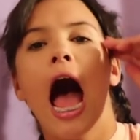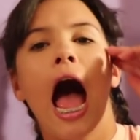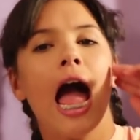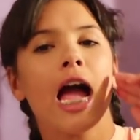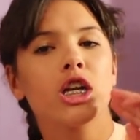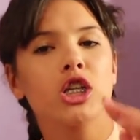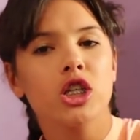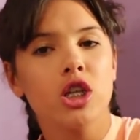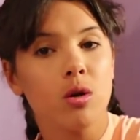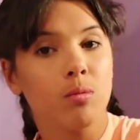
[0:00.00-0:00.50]

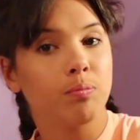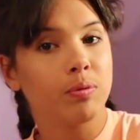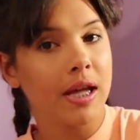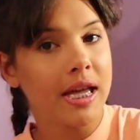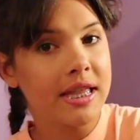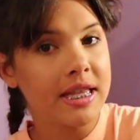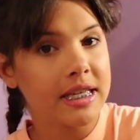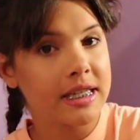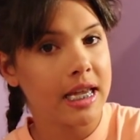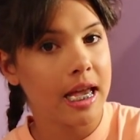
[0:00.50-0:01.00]
I actually don't
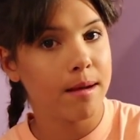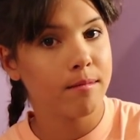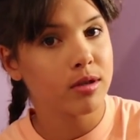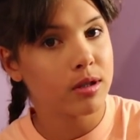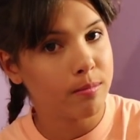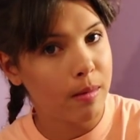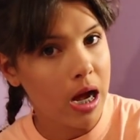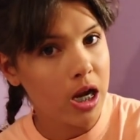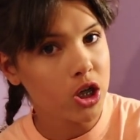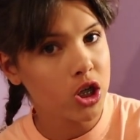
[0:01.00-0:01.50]
play these
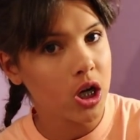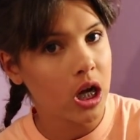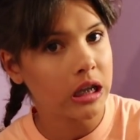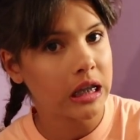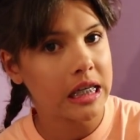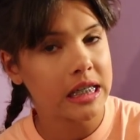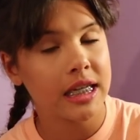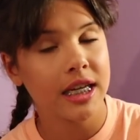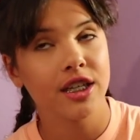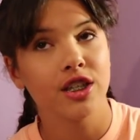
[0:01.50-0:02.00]
games much
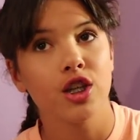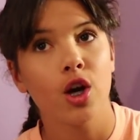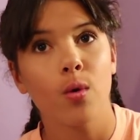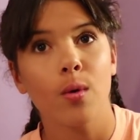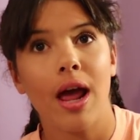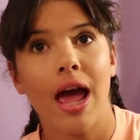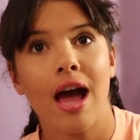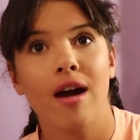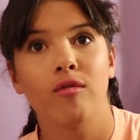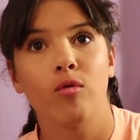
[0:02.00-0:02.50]
unless I
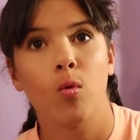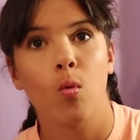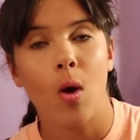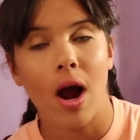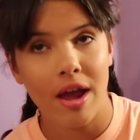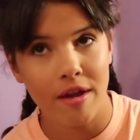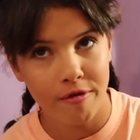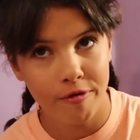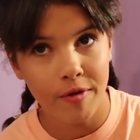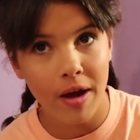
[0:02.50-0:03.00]
don't have
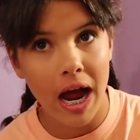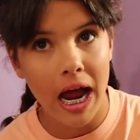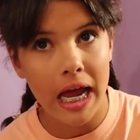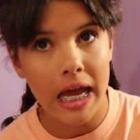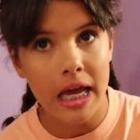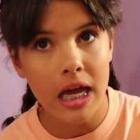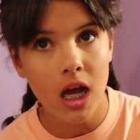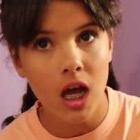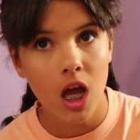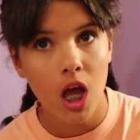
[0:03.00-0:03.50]

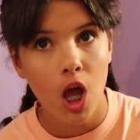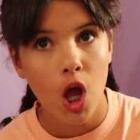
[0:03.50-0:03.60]
Wi-Fi